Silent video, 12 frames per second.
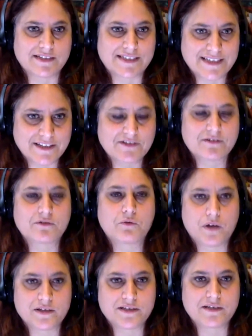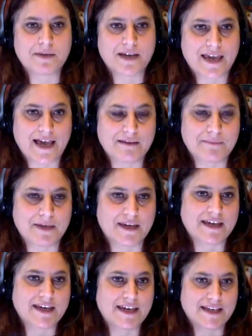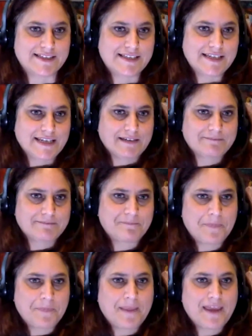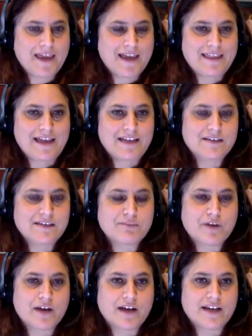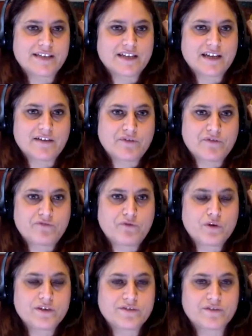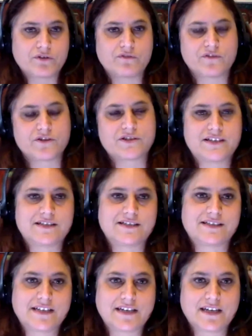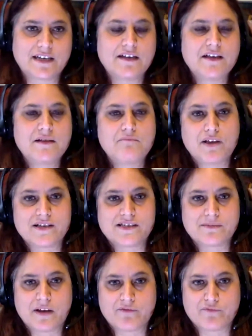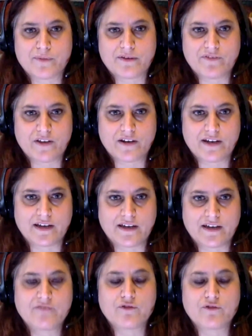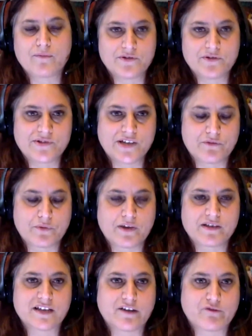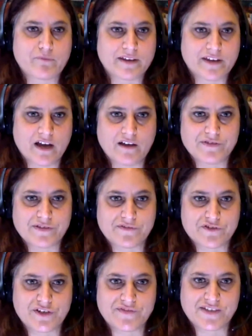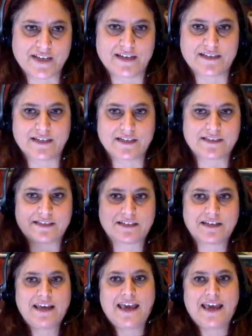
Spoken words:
Silicon Quantum Academy in Sydney. And that is comprised of four different universities in Sydney, plus some government funding from the New South Wales government and the Office of the Chief Scientist.